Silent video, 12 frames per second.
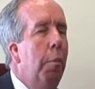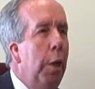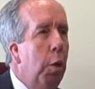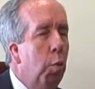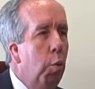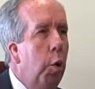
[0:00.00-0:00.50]

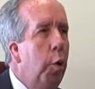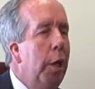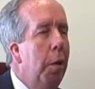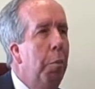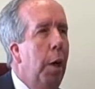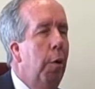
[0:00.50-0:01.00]
is really
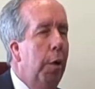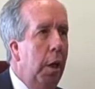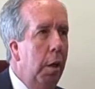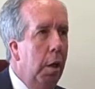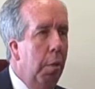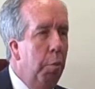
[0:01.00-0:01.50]
about
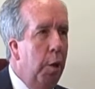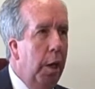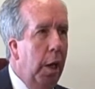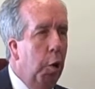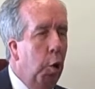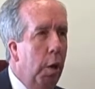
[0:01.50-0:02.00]
income
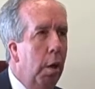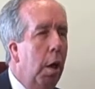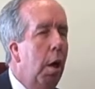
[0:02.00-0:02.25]
protection,